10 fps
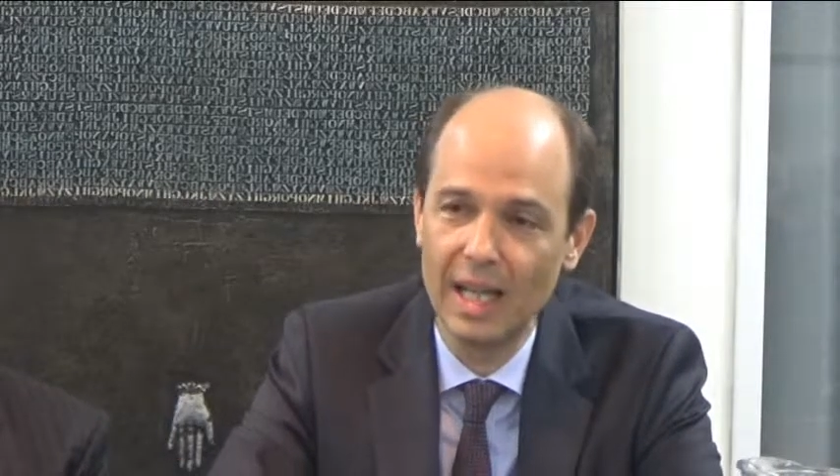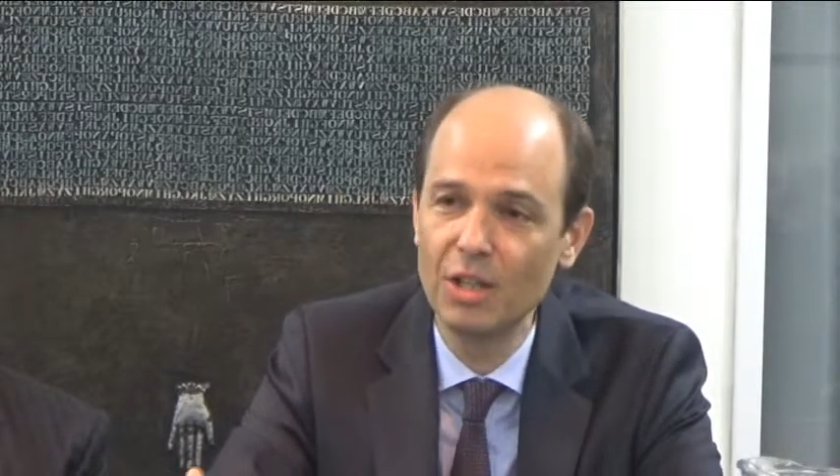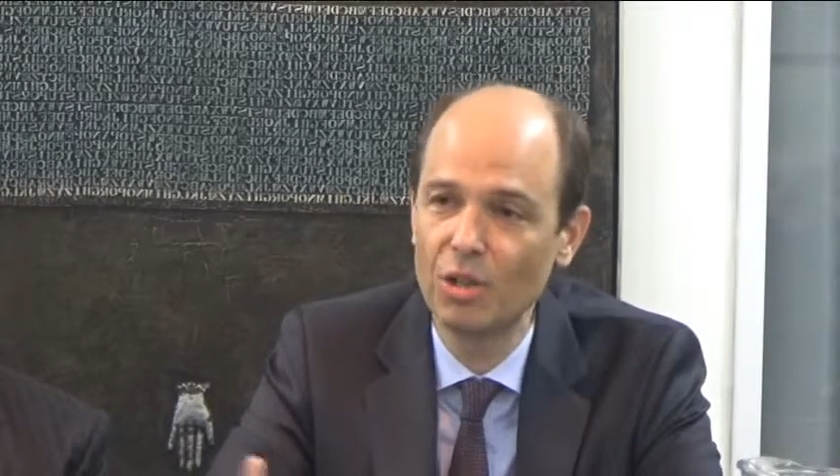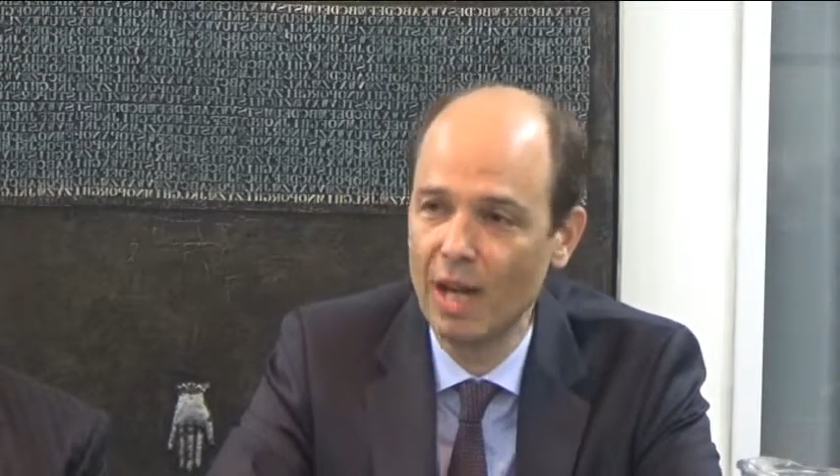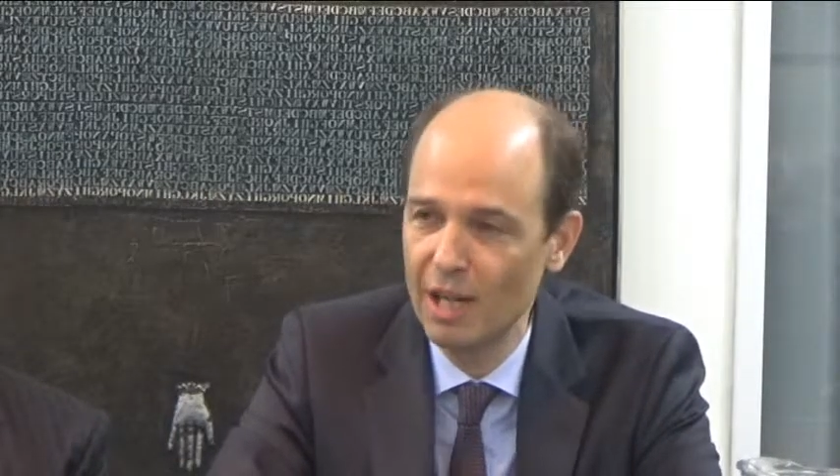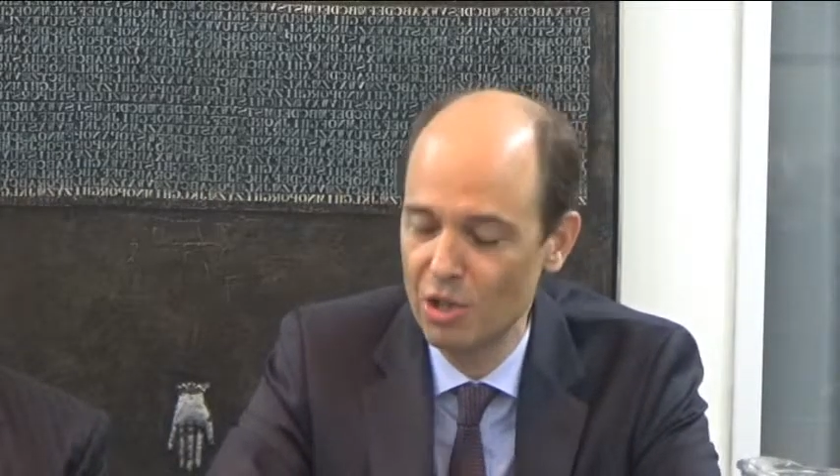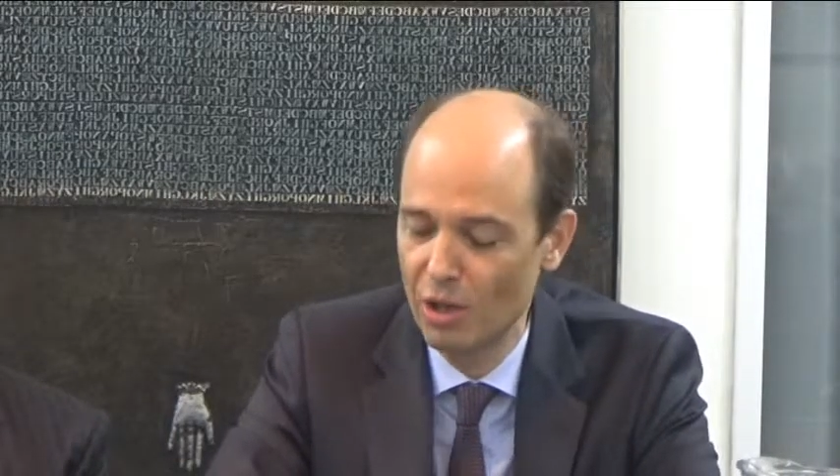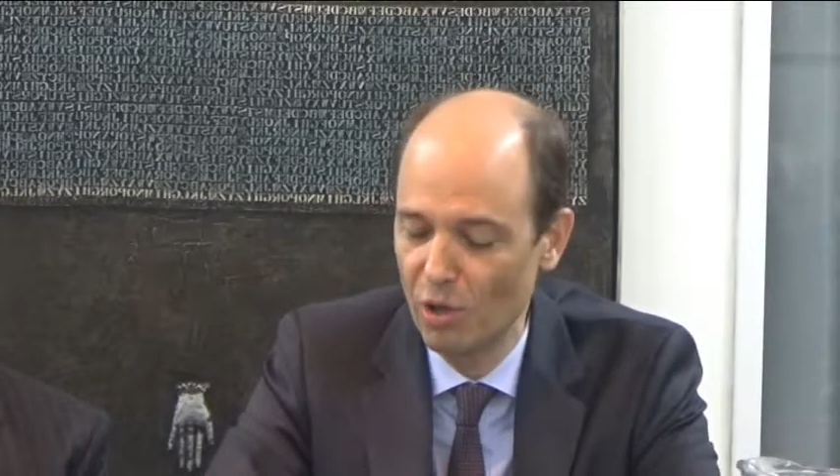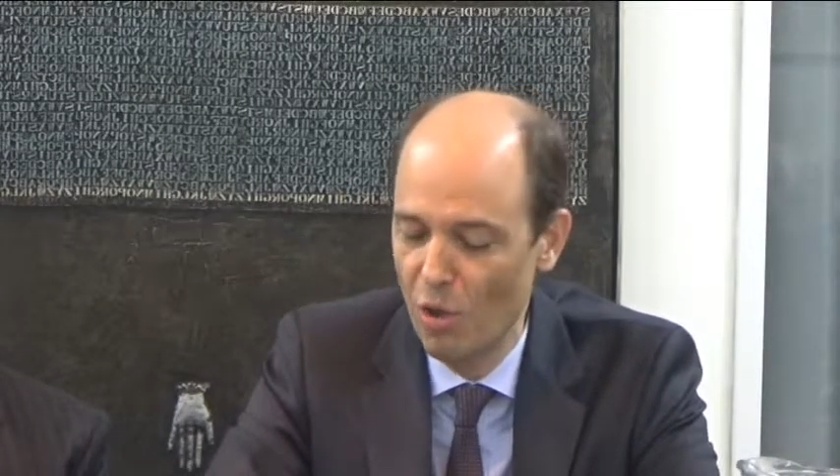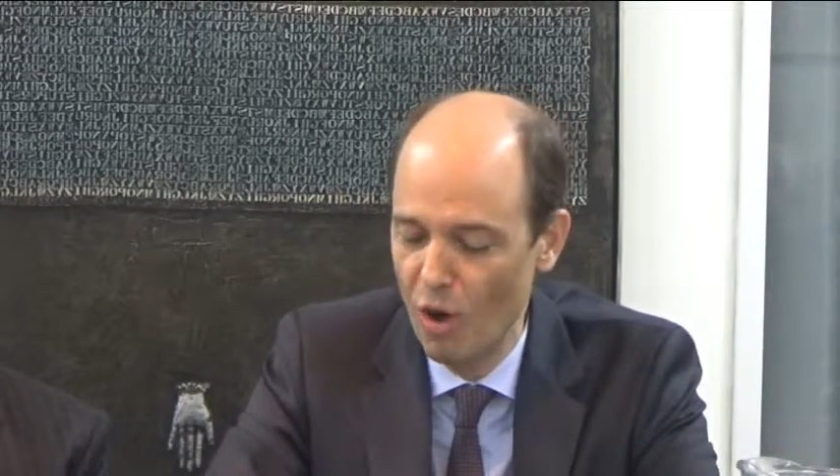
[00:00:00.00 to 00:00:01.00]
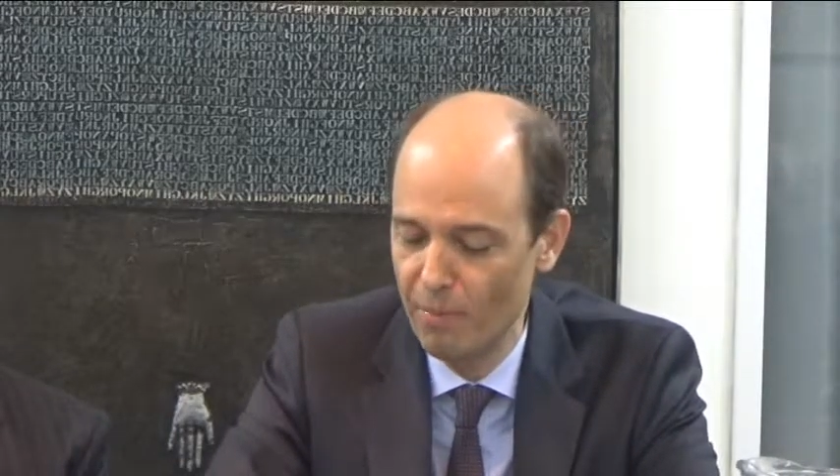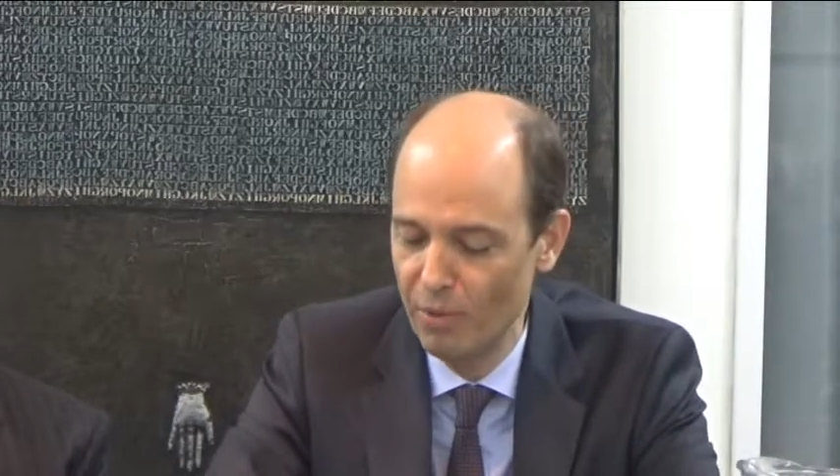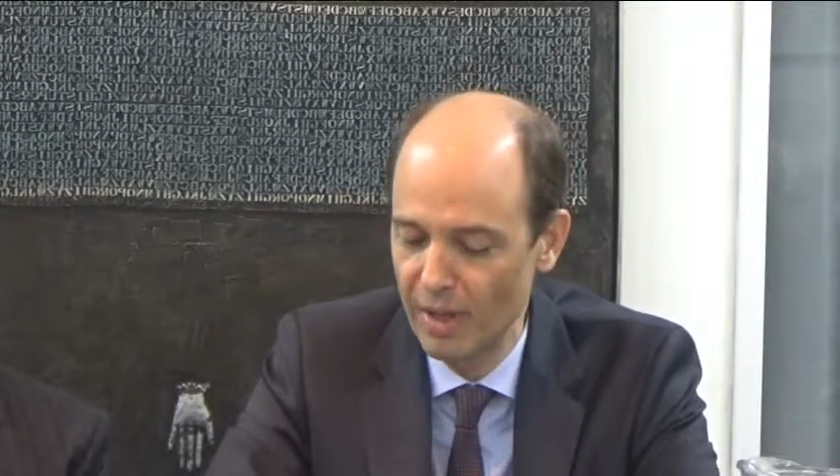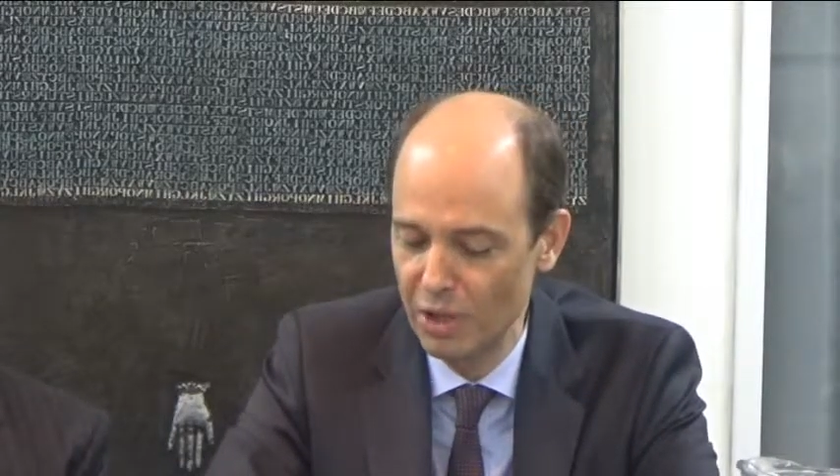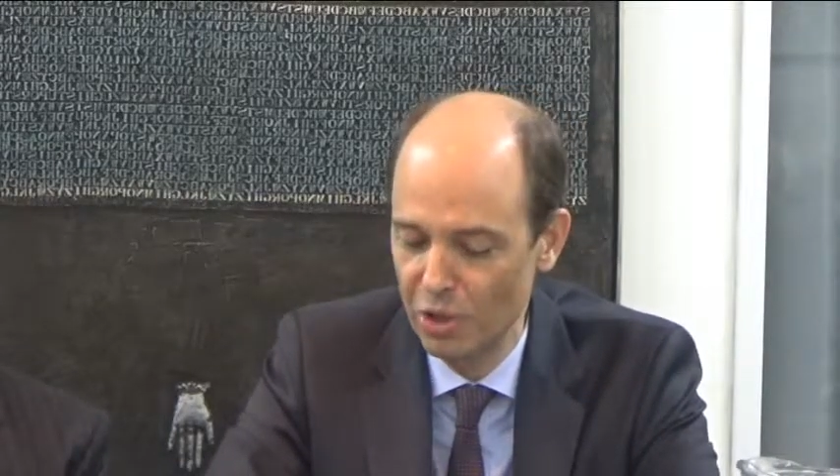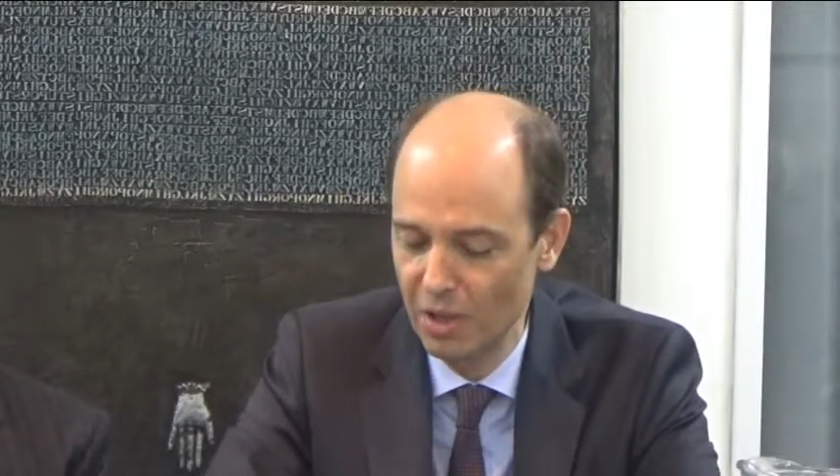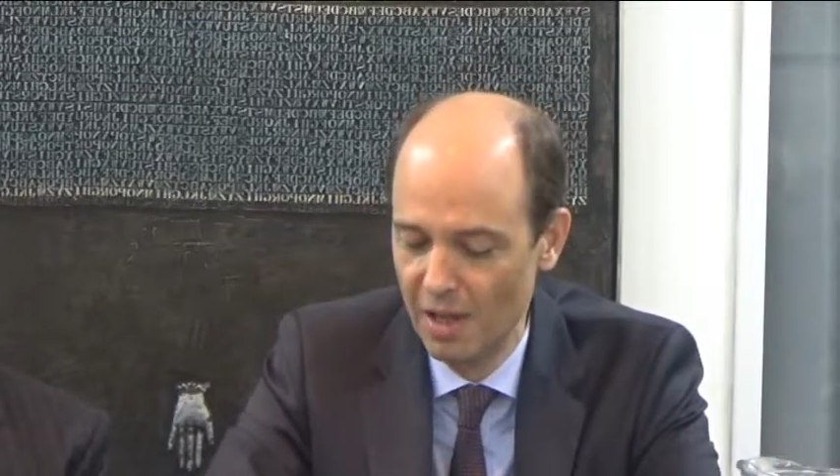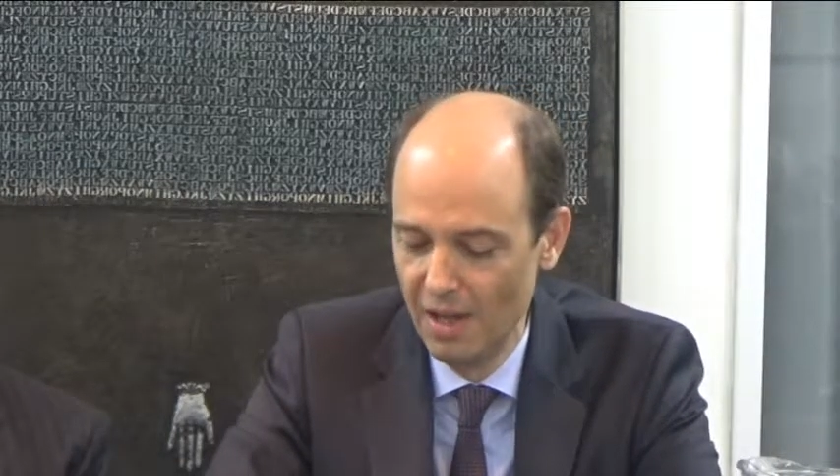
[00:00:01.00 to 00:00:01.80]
international cooperation